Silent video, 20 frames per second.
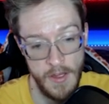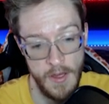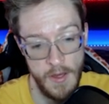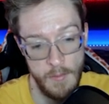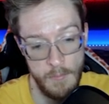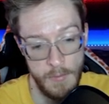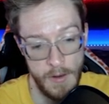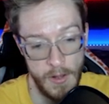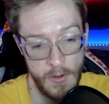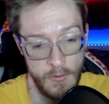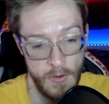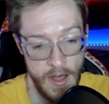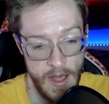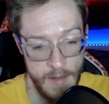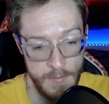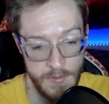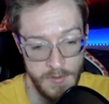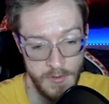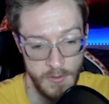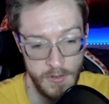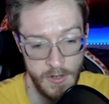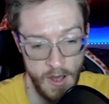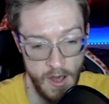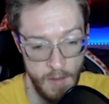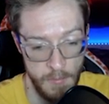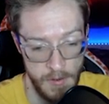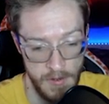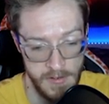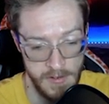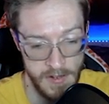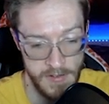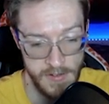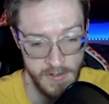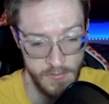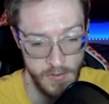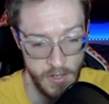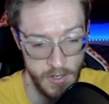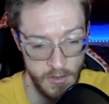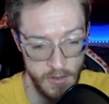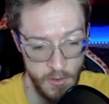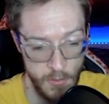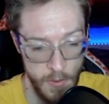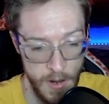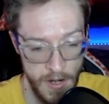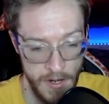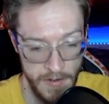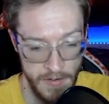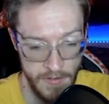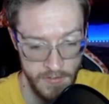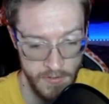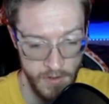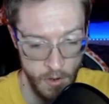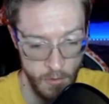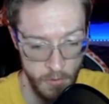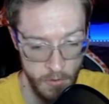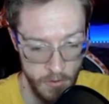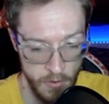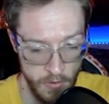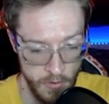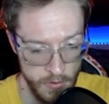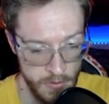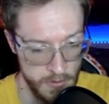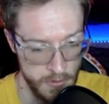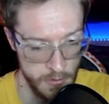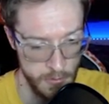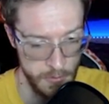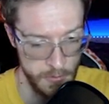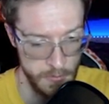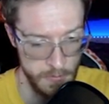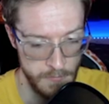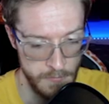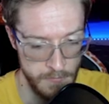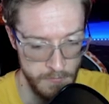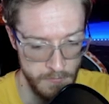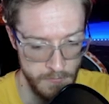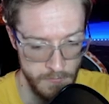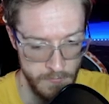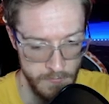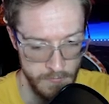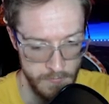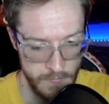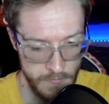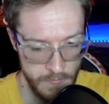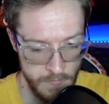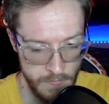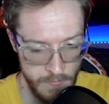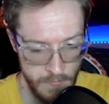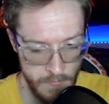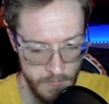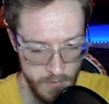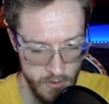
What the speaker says: but I got absolute garbage. Let's see if we can do well in these golden crystals. Just